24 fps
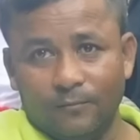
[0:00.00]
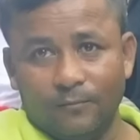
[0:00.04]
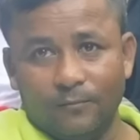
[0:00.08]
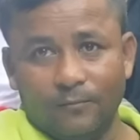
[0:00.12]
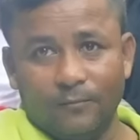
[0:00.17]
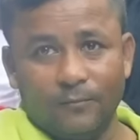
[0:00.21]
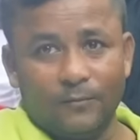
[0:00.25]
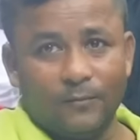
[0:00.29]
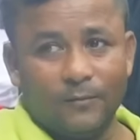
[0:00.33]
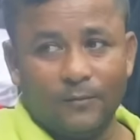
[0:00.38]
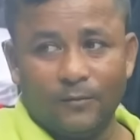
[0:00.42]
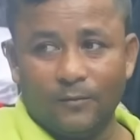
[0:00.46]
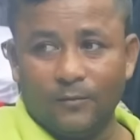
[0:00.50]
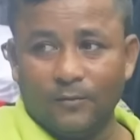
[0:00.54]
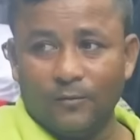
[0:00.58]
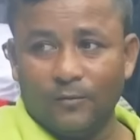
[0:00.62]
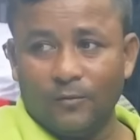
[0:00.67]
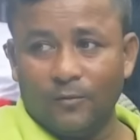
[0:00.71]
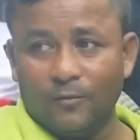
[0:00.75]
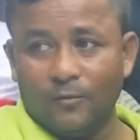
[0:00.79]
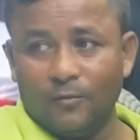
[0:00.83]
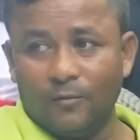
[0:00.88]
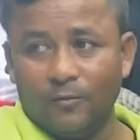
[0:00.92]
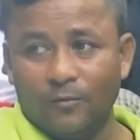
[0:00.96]

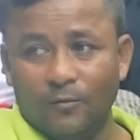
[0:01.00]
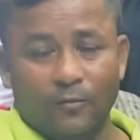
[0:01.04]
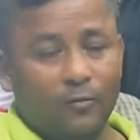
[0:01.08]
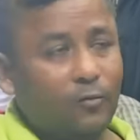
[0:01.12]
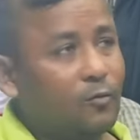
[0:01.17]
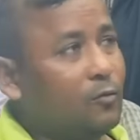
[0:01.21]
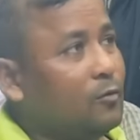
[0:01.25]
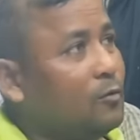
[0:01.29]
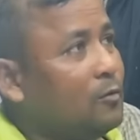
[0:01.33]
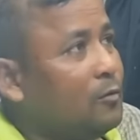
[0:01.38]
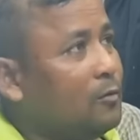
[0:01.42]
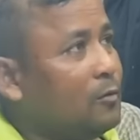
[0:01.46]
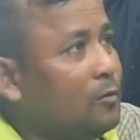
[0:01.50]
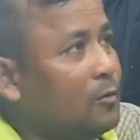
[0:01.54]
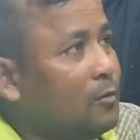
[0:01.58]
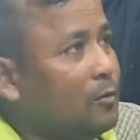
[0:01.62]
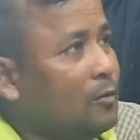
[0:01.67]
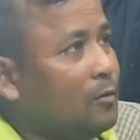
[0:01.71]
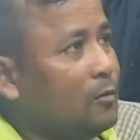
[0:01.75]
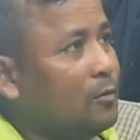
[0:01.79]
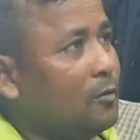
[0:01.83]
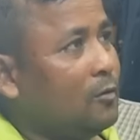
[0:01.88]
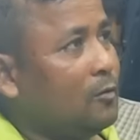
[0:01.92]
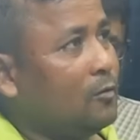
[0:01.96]

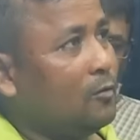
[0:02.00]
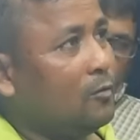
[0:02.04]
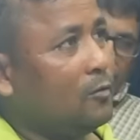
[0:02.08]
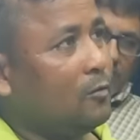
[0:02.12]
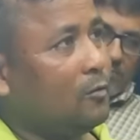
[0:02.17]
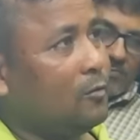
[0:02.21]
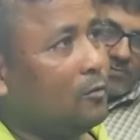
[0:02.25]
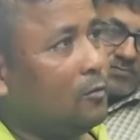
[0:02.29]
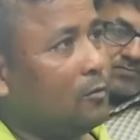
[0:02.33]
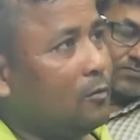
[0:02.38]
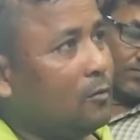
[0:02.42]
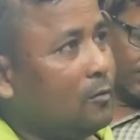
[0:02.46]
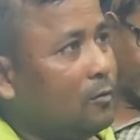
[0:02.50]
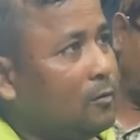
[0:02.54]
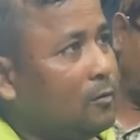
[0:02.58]
No words are spoken by the person on screen.